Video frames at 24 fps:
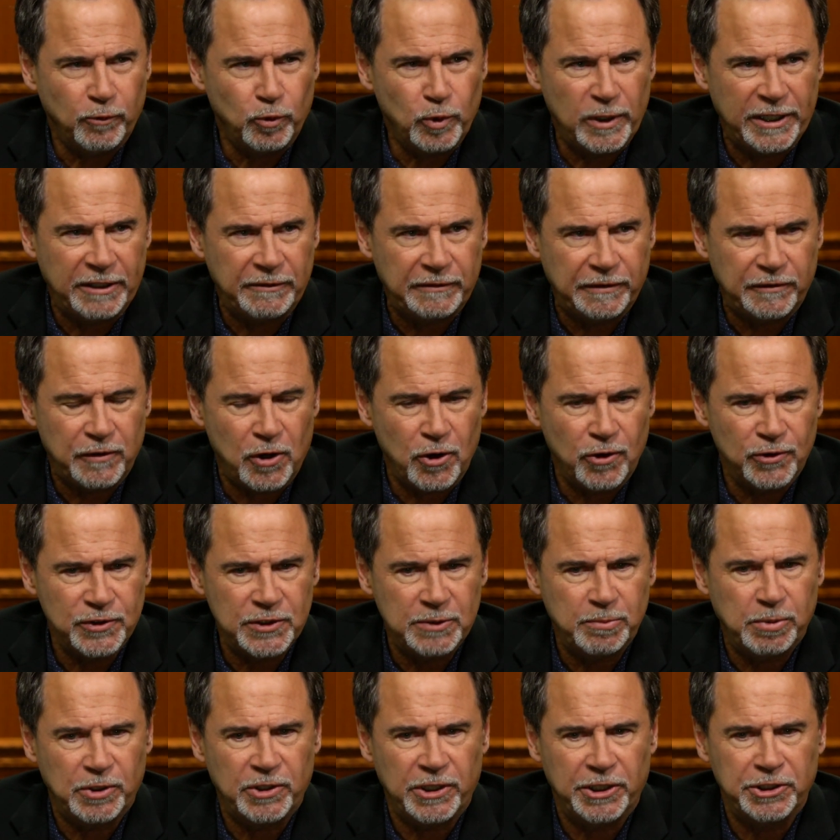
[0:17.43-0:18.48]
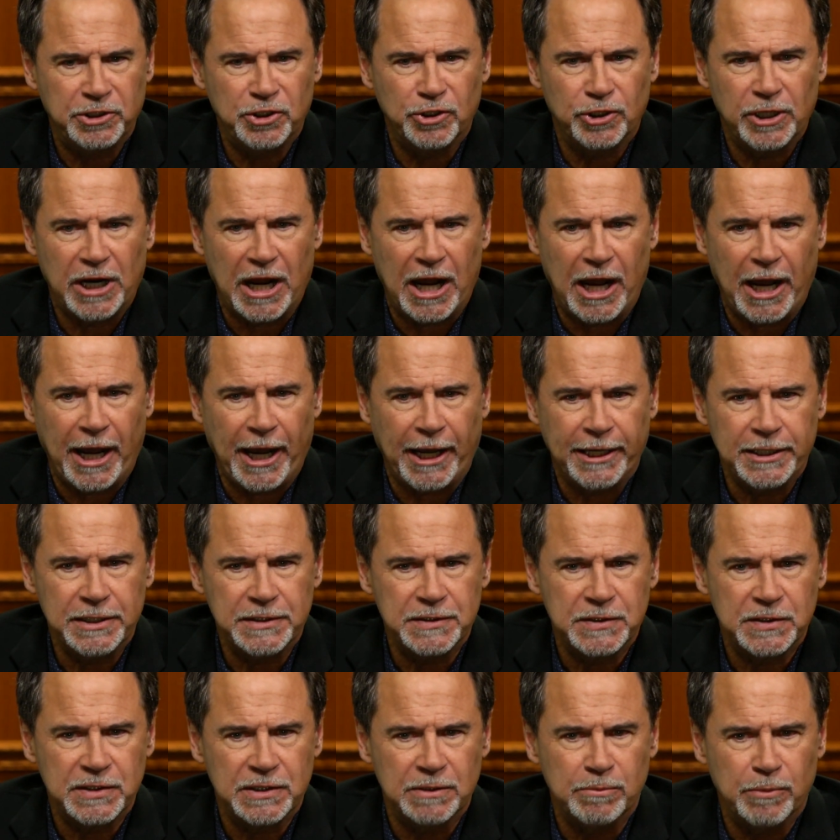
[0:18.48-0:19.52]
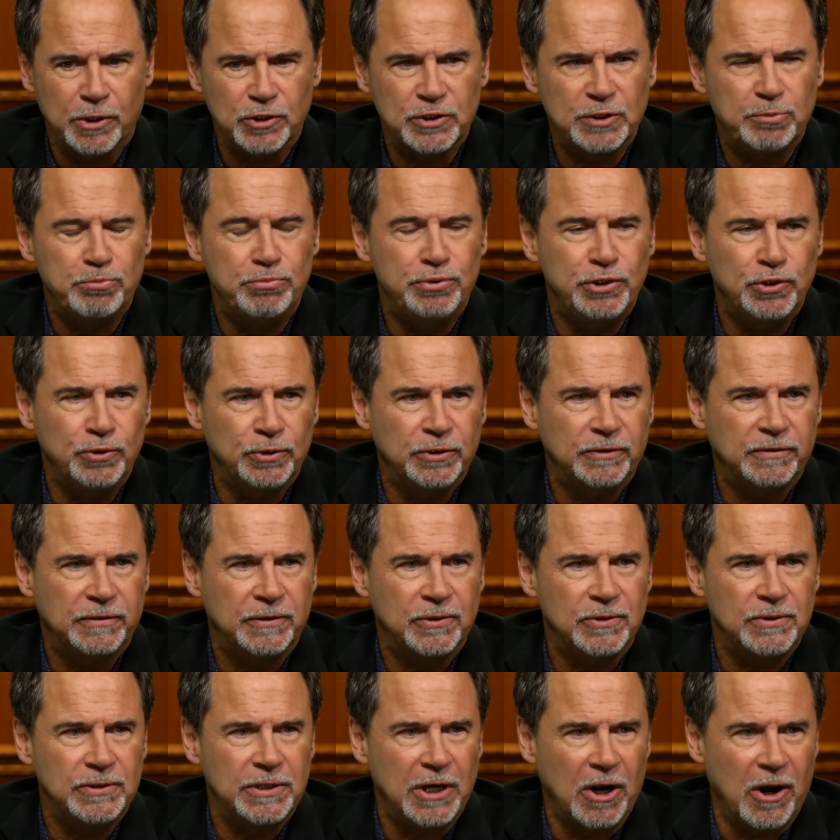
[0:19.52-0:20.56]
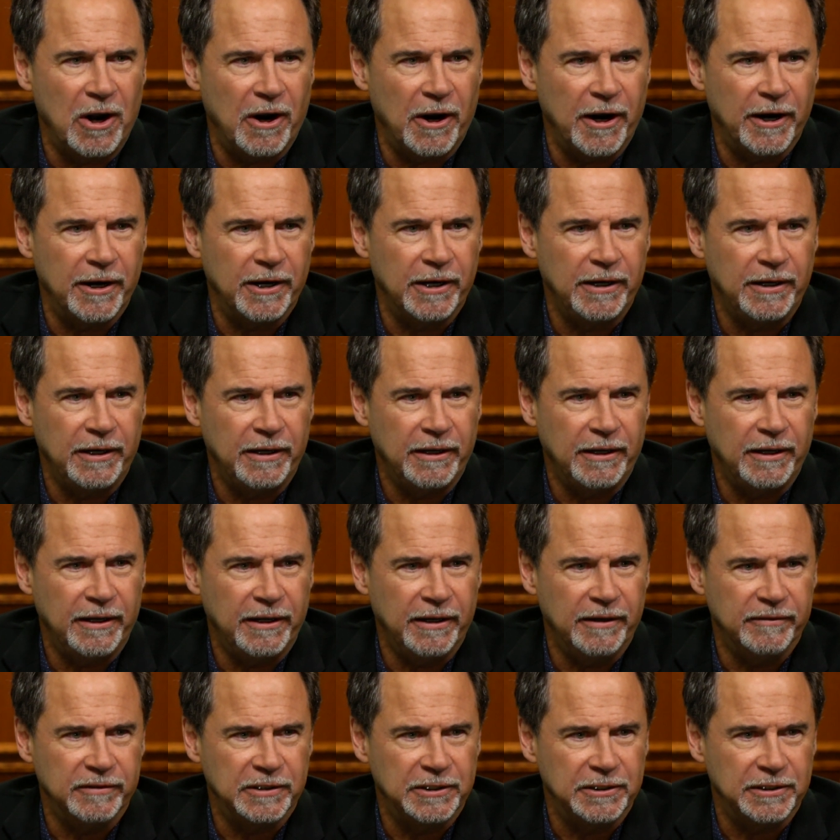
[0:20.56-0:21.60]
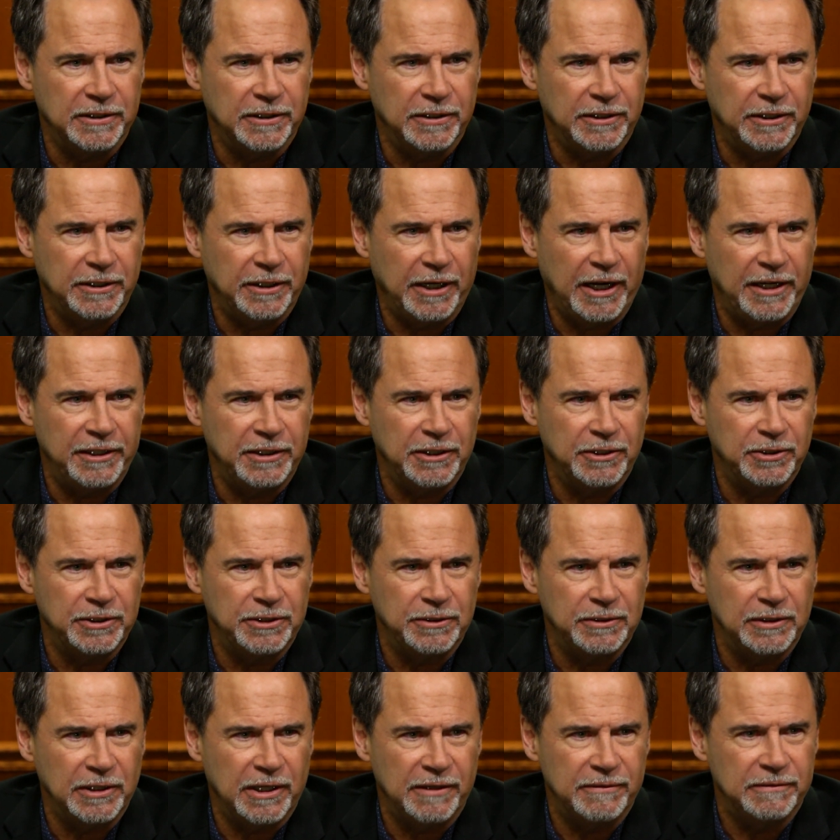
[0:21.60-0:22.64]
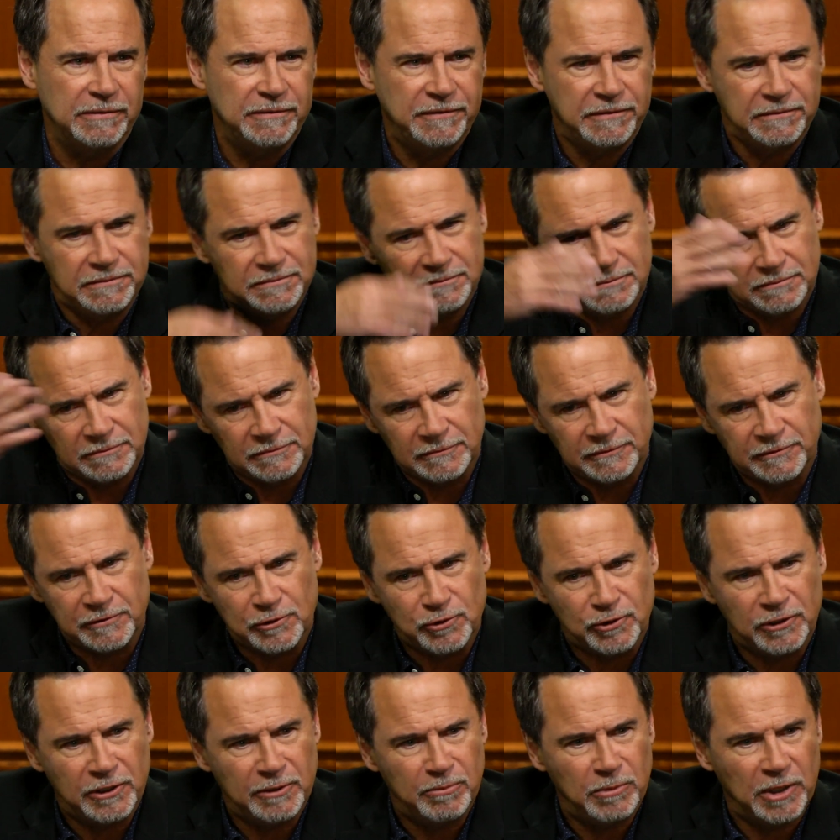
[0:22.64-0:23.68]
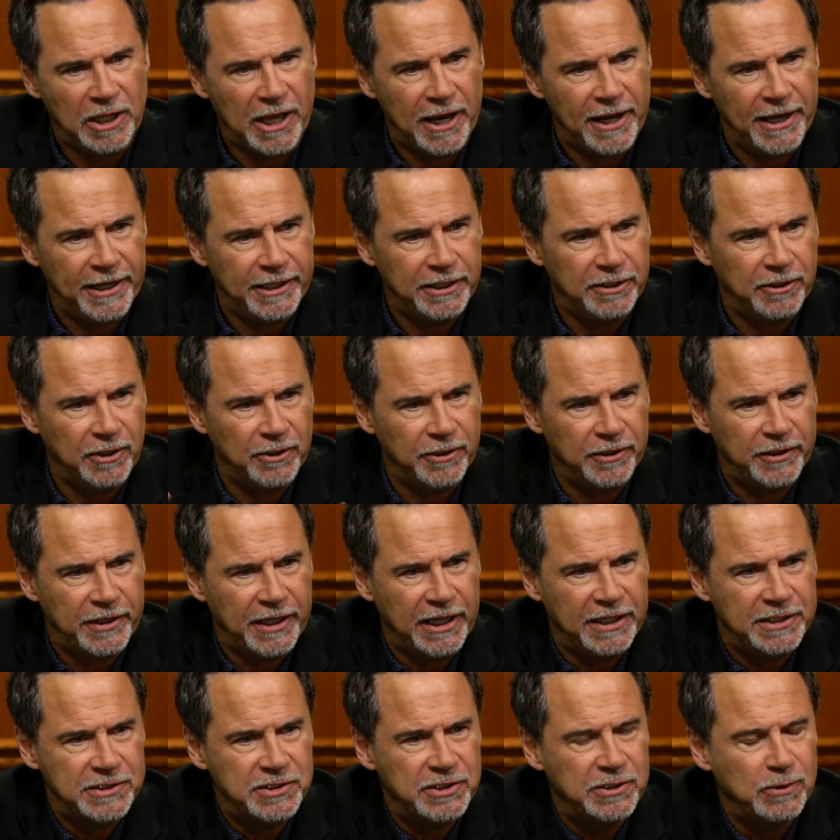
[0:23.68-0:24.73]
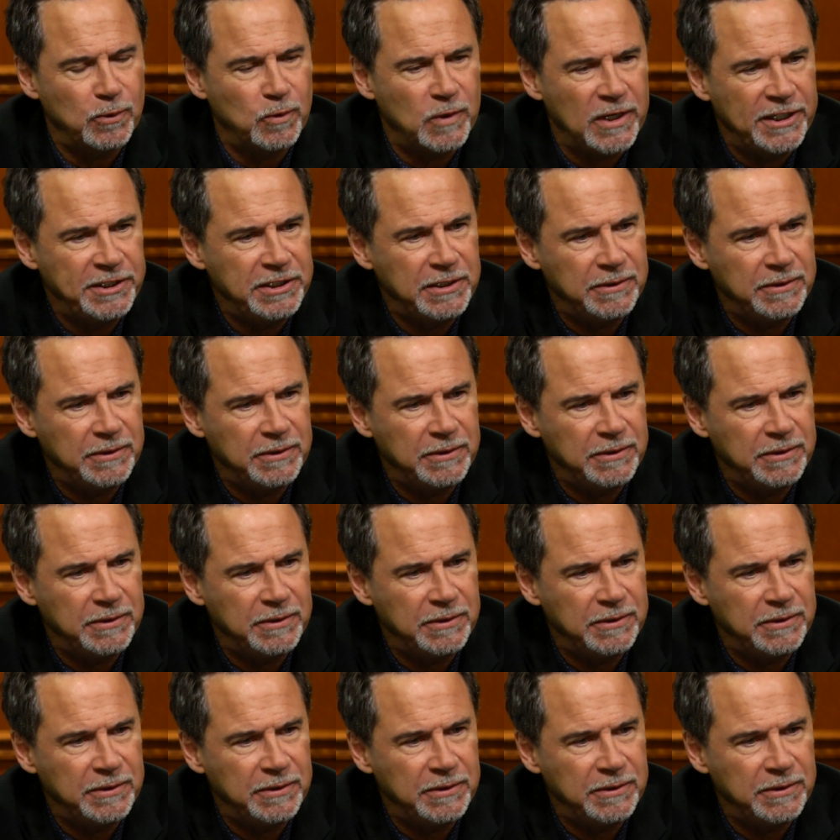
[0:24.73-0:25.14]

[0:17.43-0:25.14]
when it falls upon your eye, is mm -hmm. the mm-hmm. most beautiful car ever? Or I know you love form, line, all that. Is there one